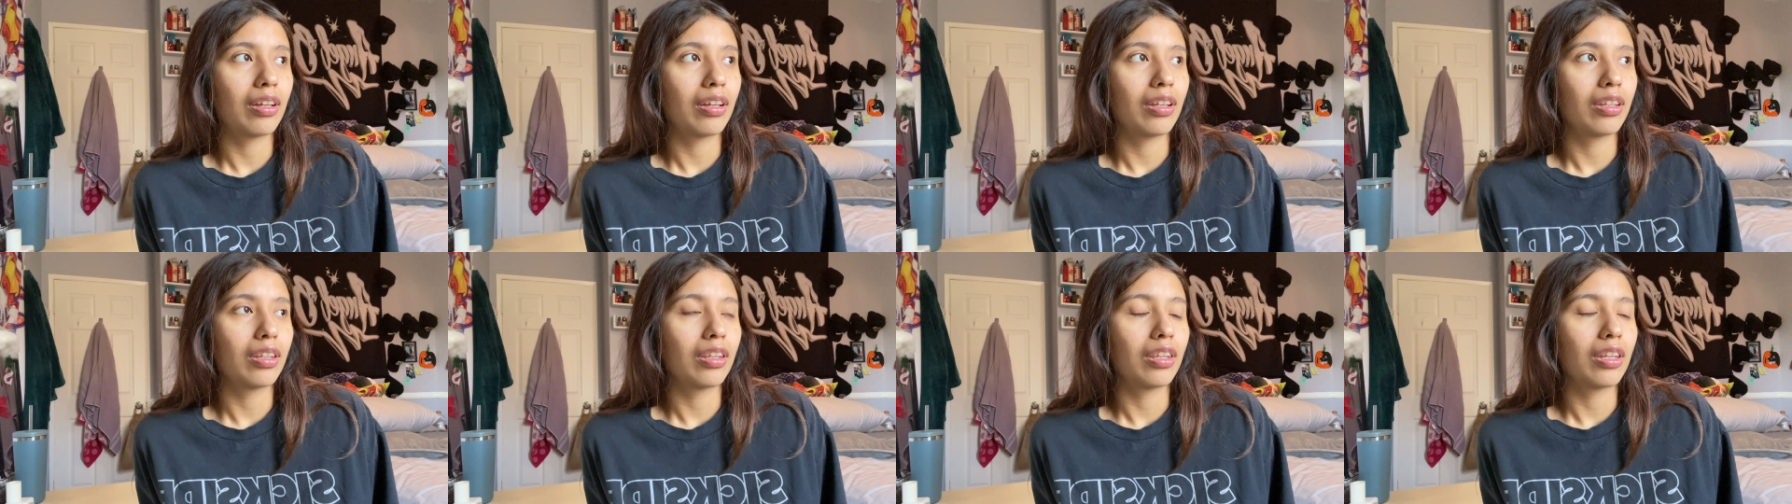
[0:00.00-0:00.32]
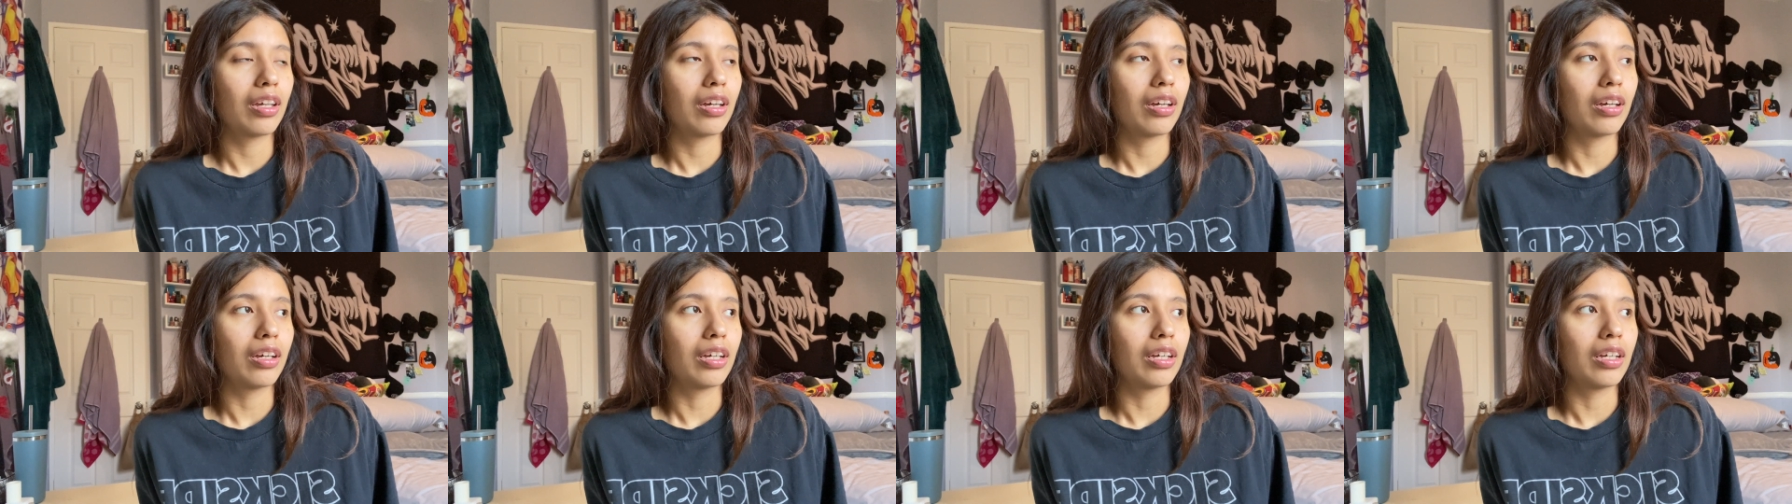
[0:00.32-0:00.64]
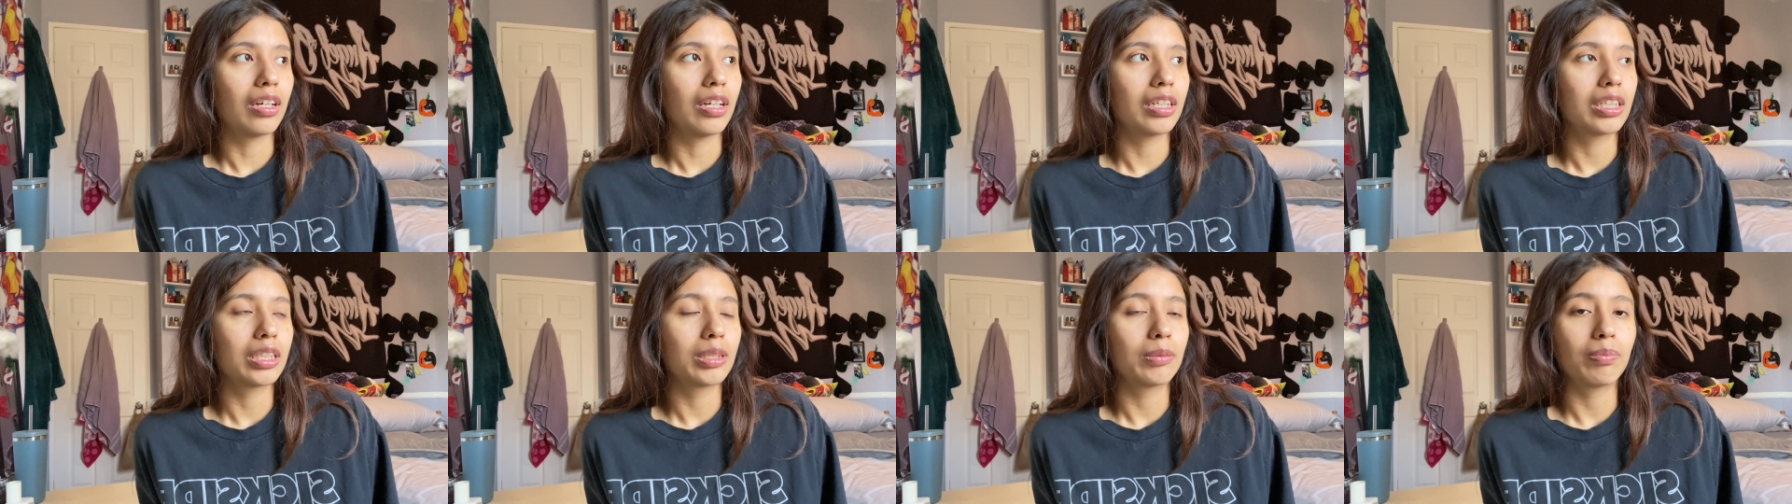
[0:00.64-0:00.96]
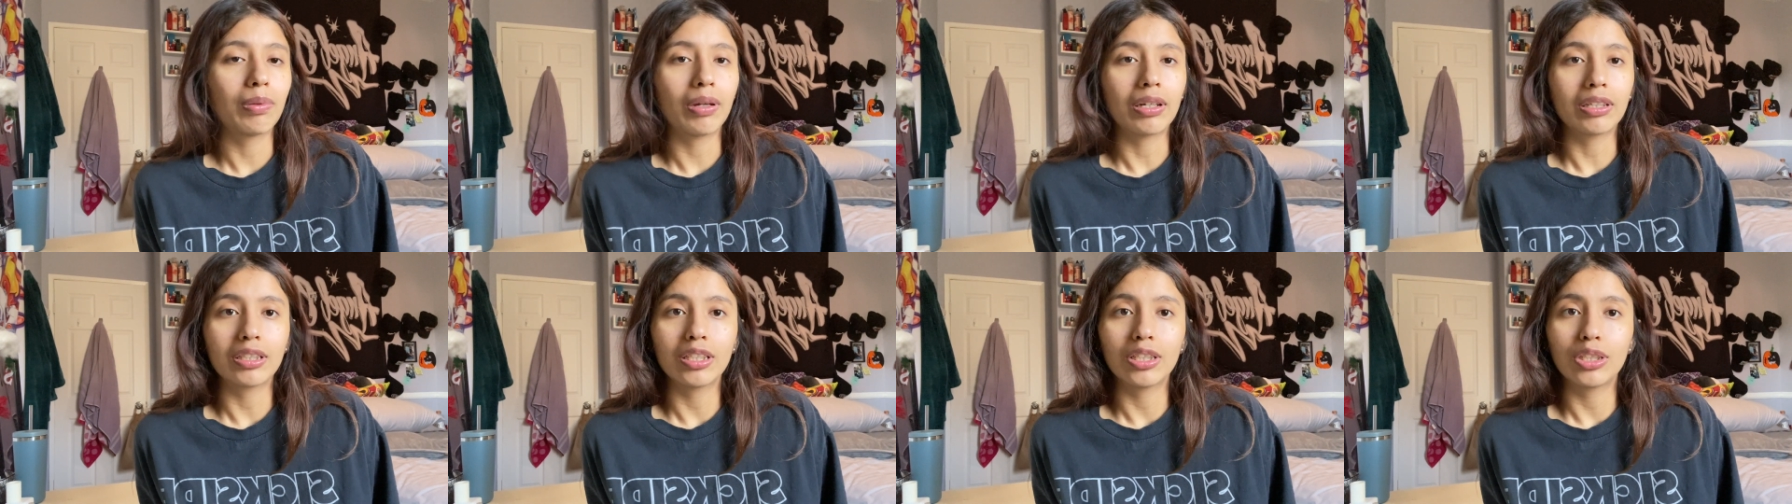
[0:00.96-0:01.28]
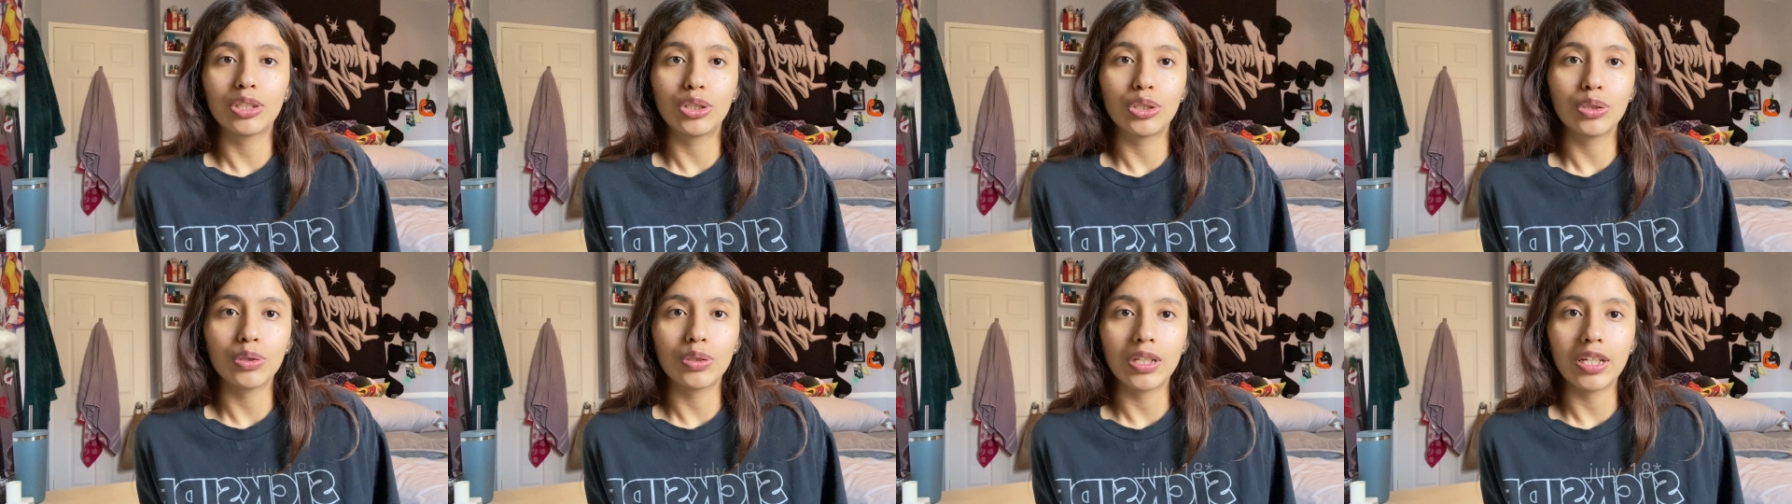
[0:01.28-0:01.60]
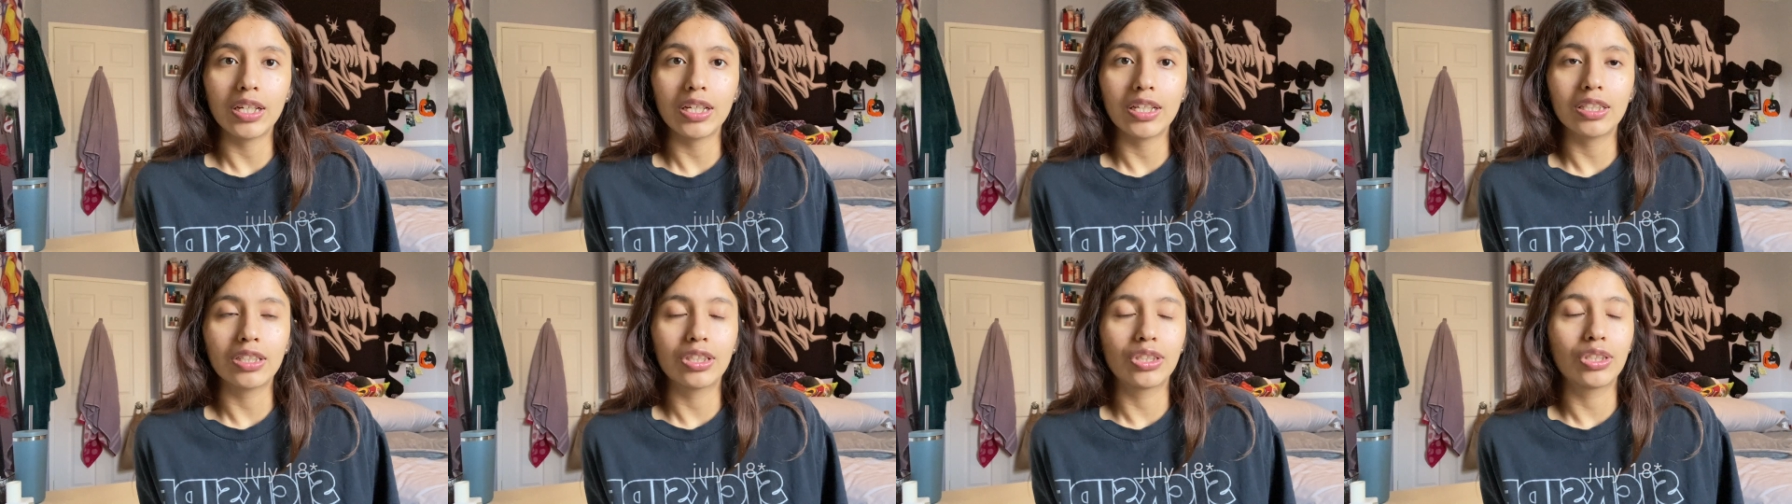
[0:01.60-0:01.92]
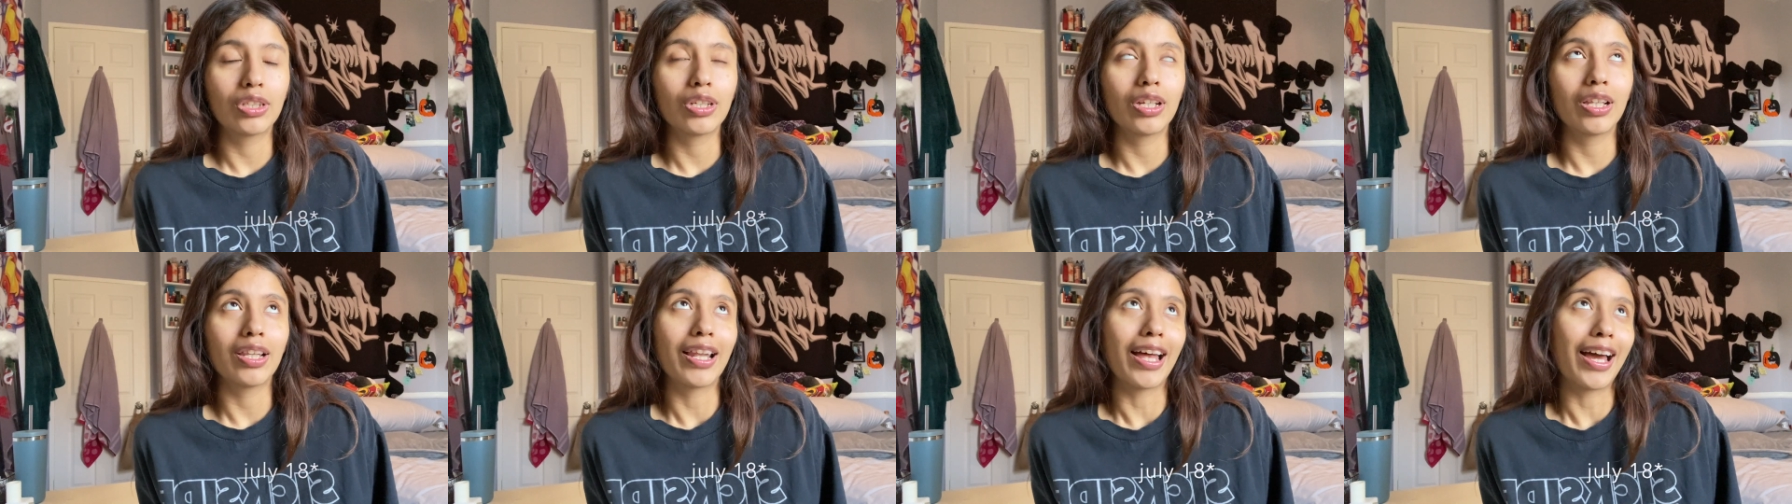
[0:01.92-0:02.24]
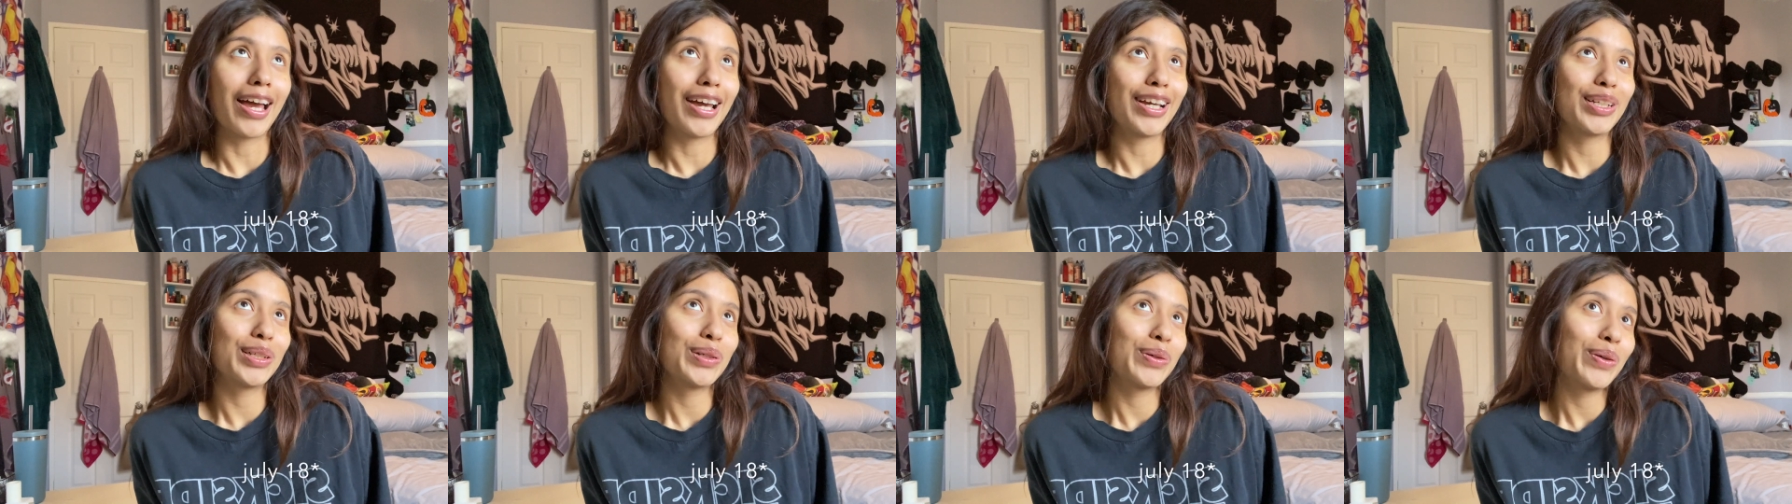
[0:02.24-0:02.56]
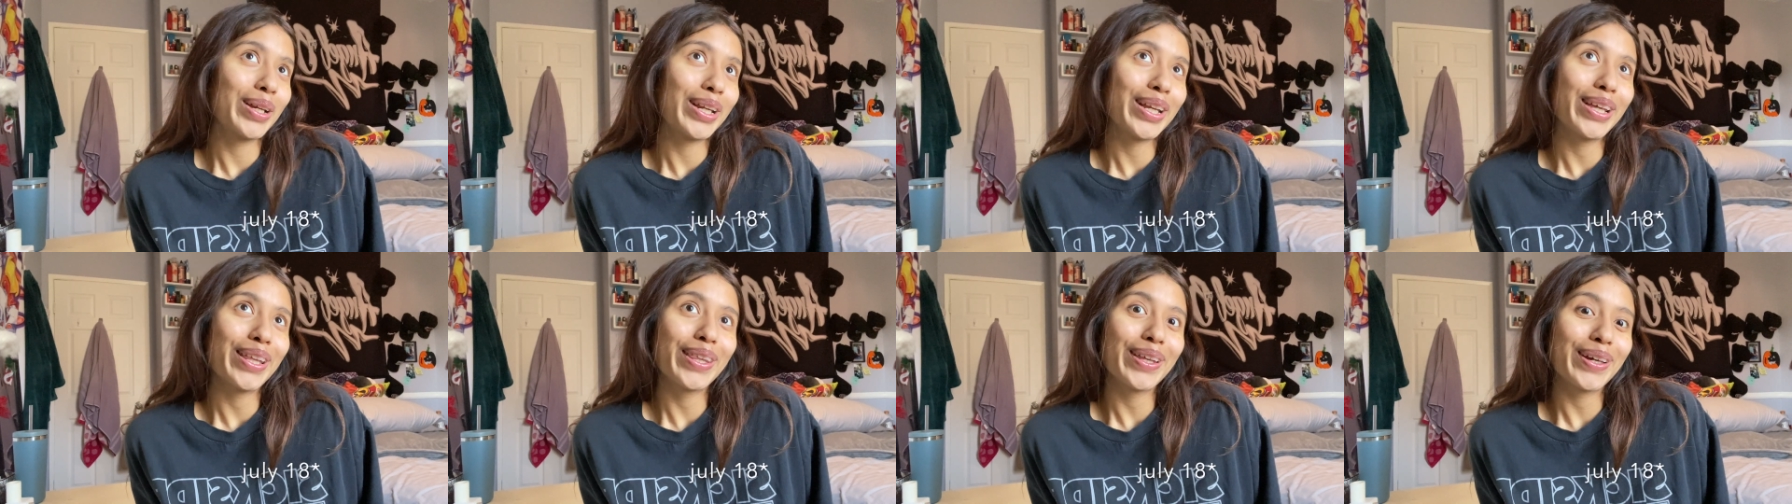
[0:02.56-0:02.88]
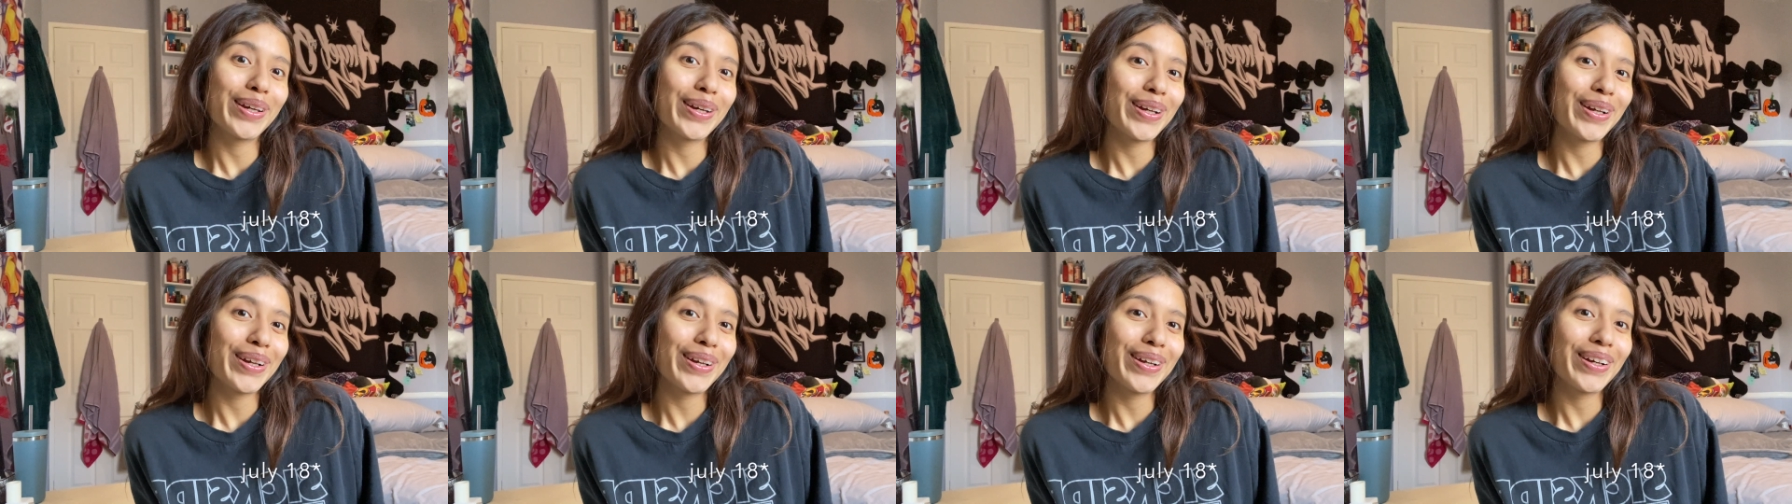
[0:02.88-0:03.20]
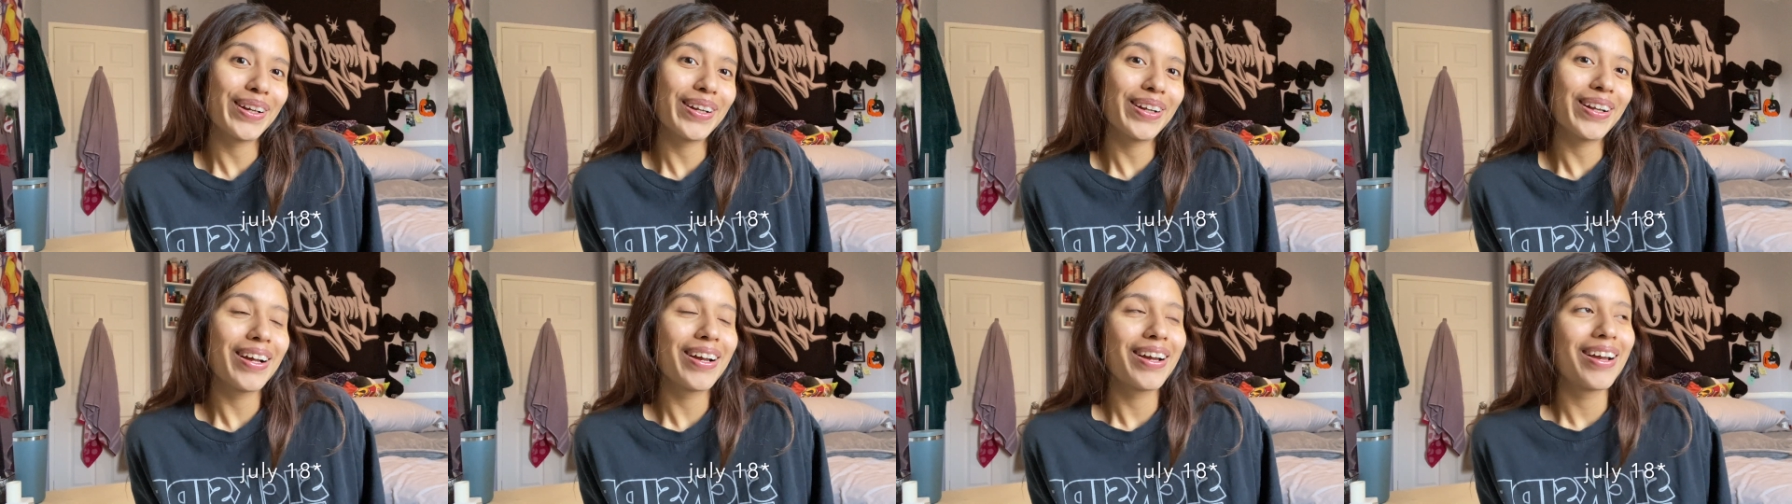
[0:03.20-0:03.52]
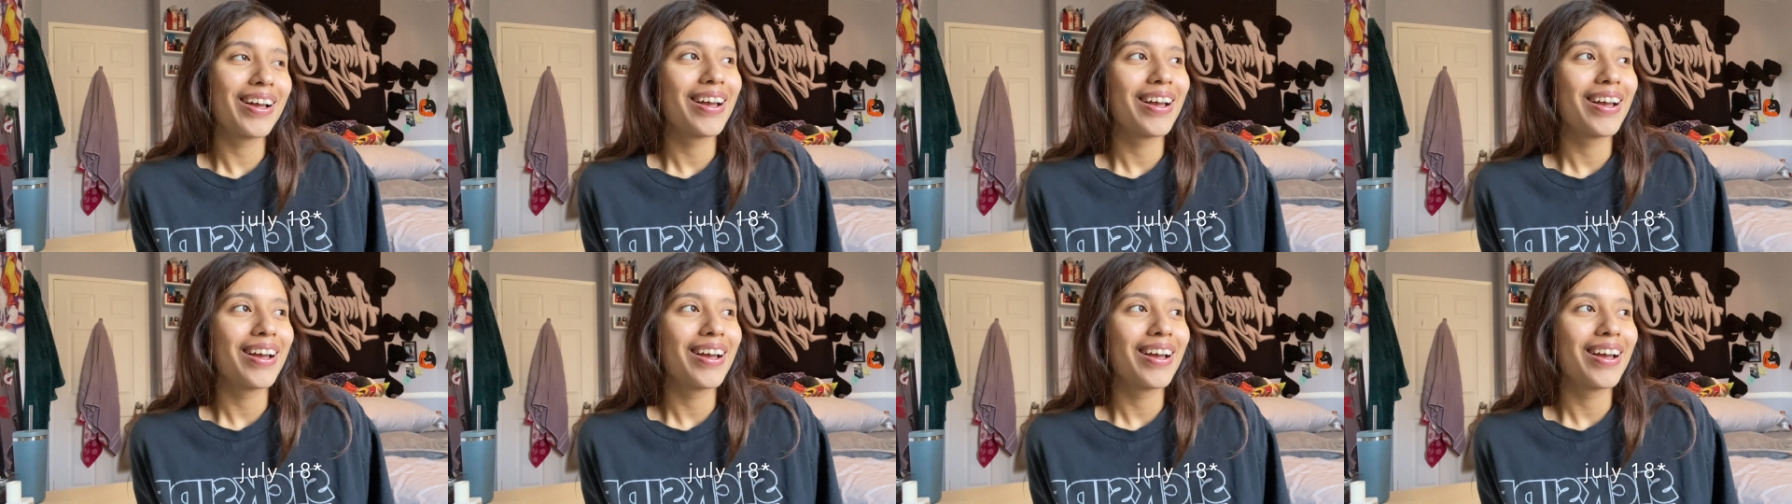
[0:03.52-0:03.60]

the expected due date is July 23rd